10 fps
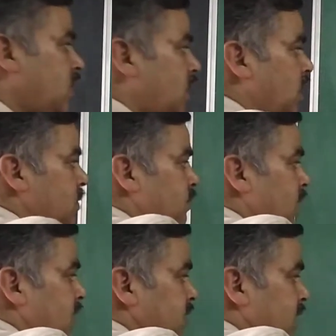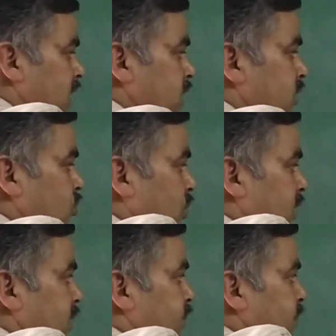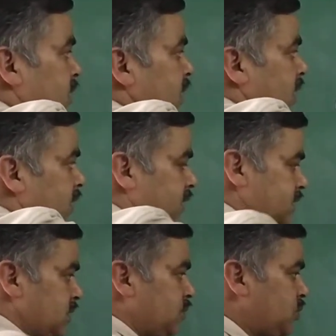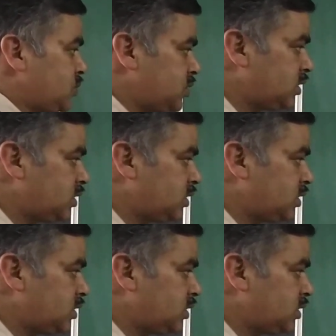I mark any point P here, suppose,